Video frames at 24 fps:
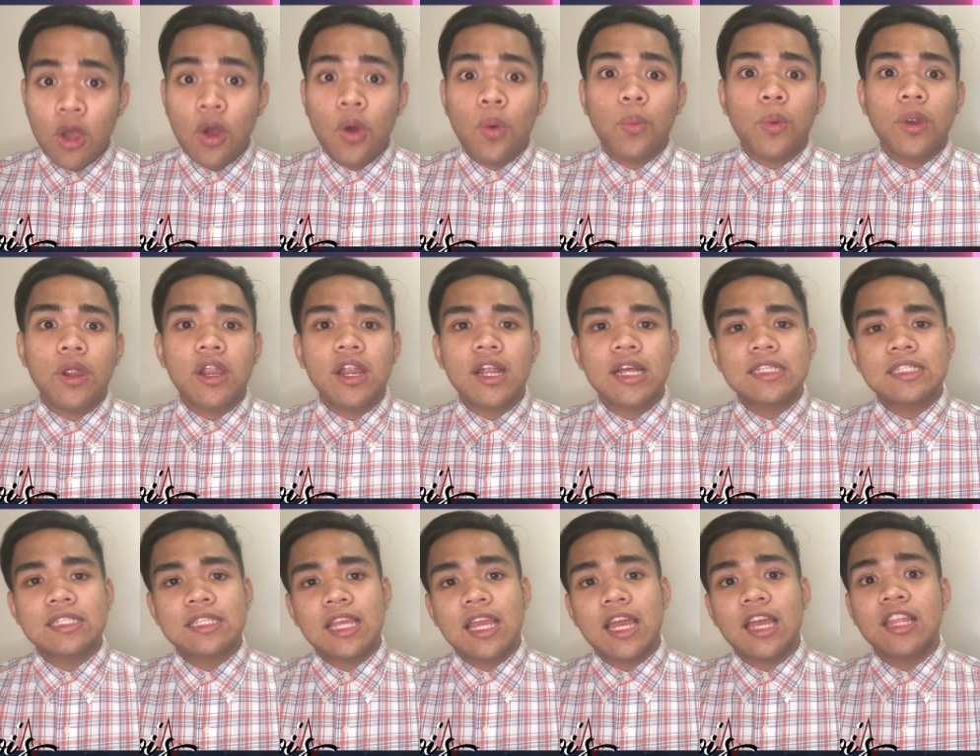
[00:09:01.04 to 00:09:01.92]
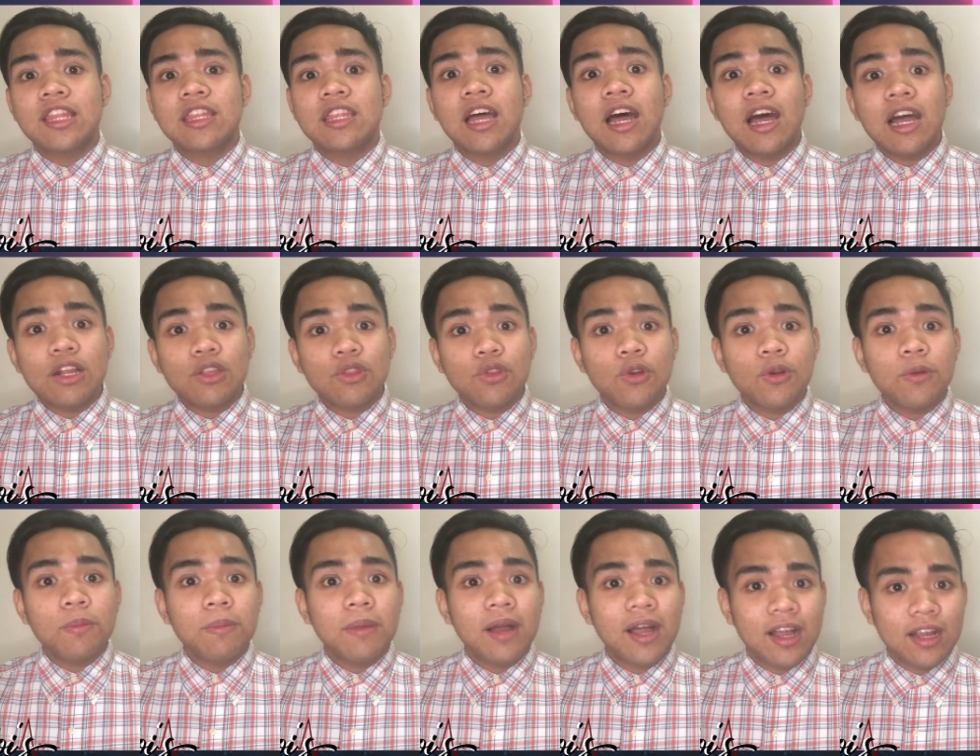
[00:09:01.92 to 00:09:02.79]
whereas the adductor
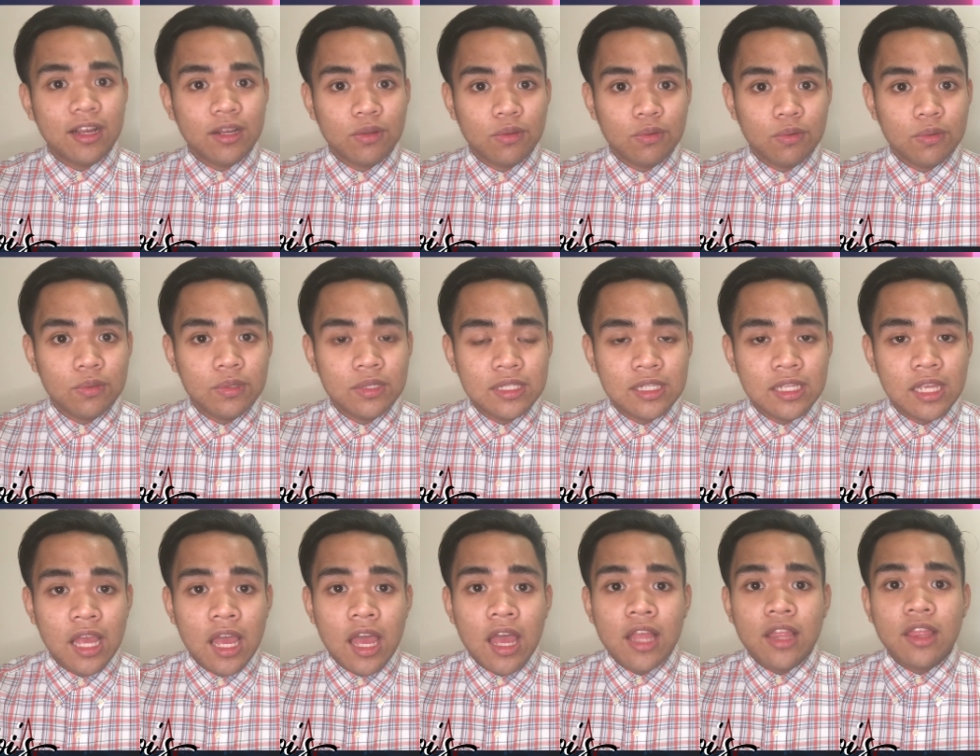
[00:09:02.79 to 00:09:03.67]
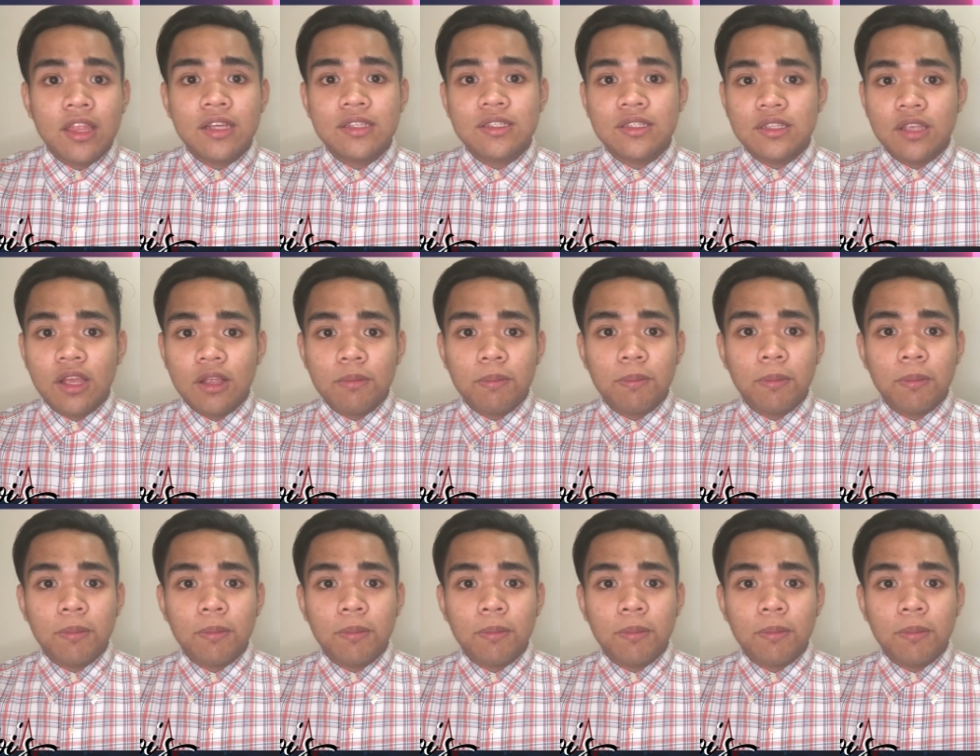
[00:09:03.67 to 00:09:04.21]
magnus does not